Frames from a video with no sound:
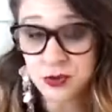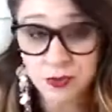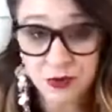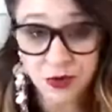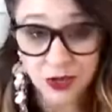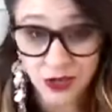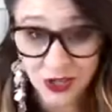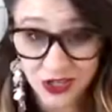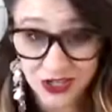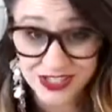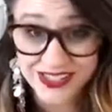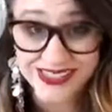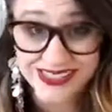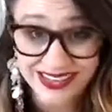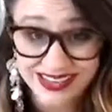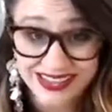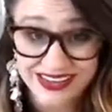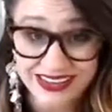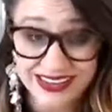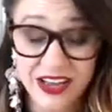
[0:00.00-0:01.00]
entrepreneurs
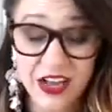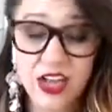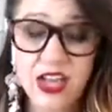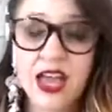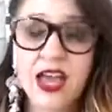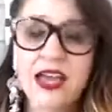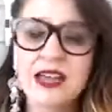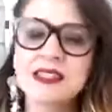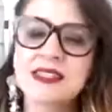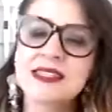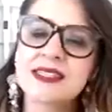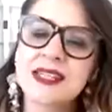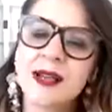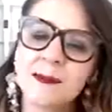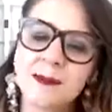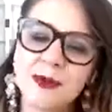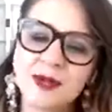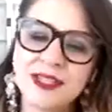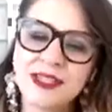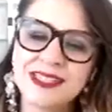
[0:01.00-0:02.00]
need, okay?
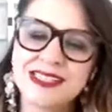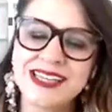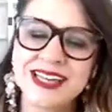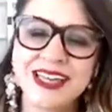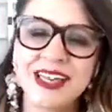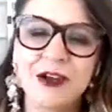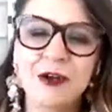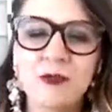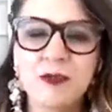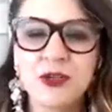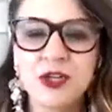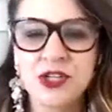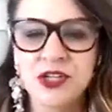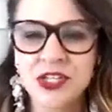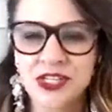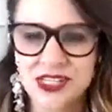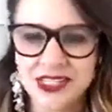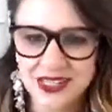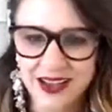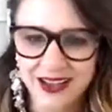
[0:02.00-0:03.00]
Somebody to help you
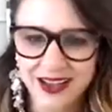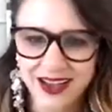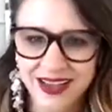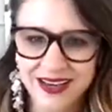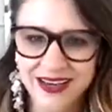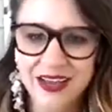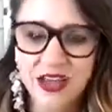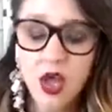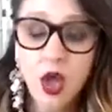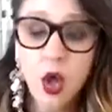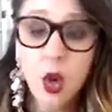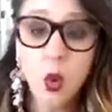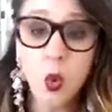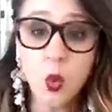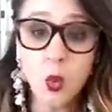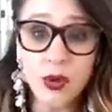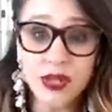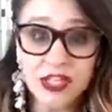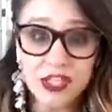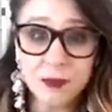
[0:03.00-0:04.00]
decide
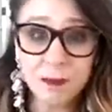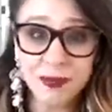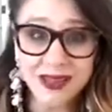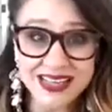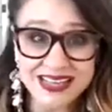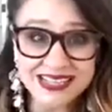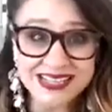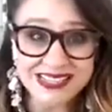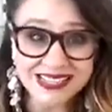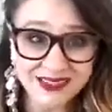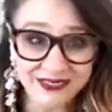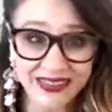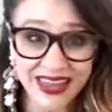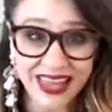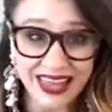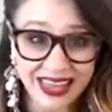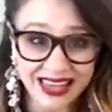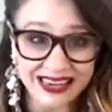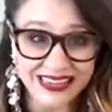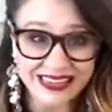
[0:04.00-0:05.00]
which pieces of
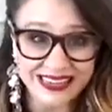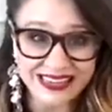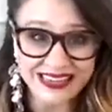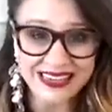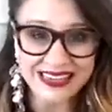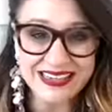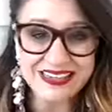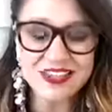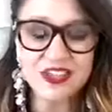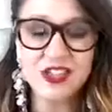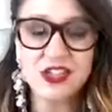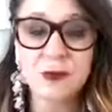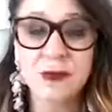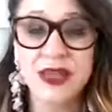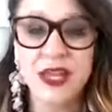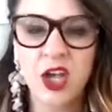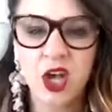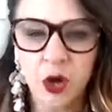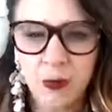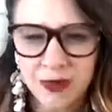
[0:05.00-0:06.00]
candy you should
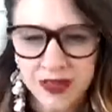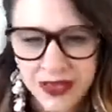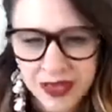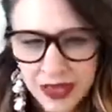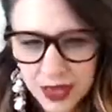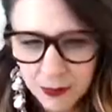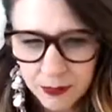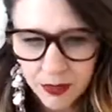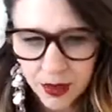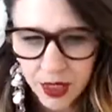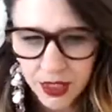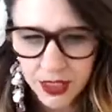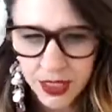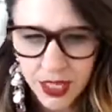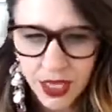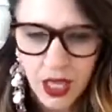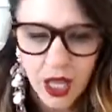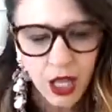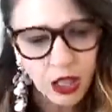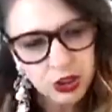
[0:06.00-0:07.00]
be gobbling up right
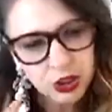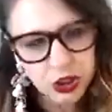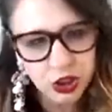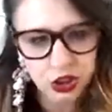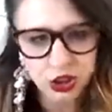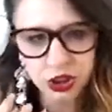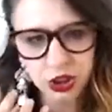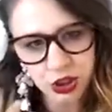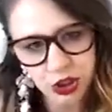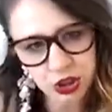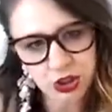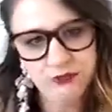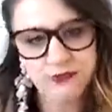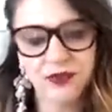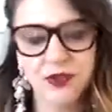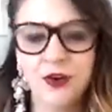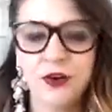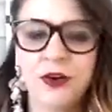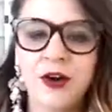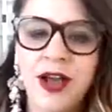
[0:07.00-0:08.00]
now,
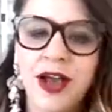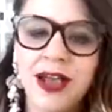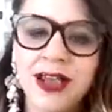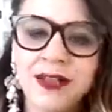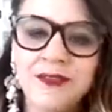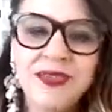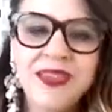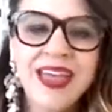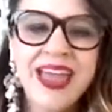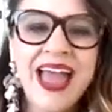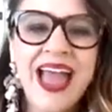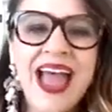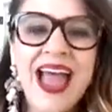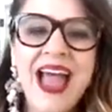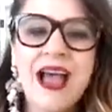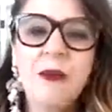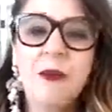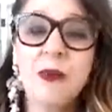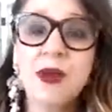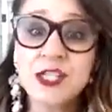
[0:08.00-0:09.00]
all right?
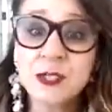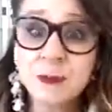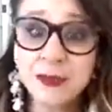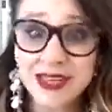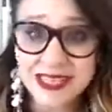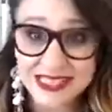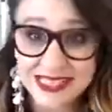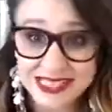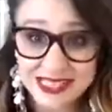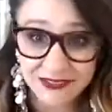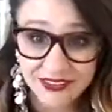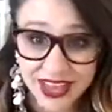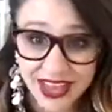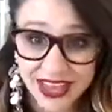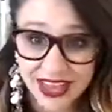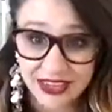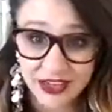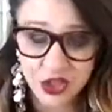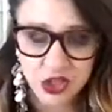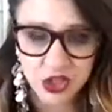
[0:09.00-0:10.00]
Which pieces of
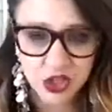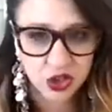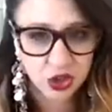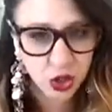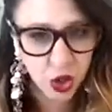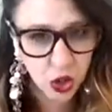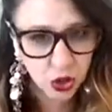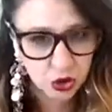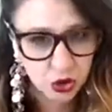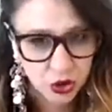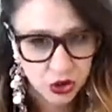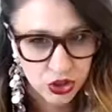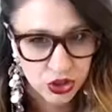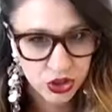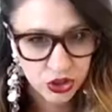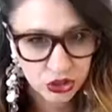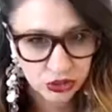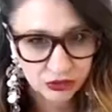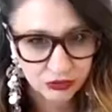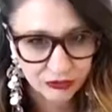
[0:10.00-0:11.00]
candy you should hold on
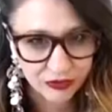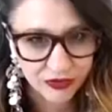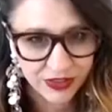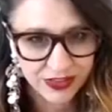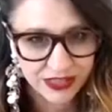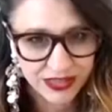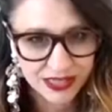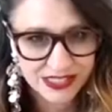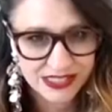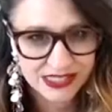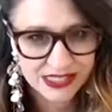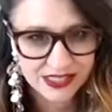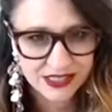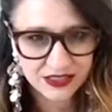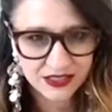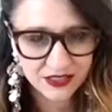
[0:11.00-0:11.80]
to for the next,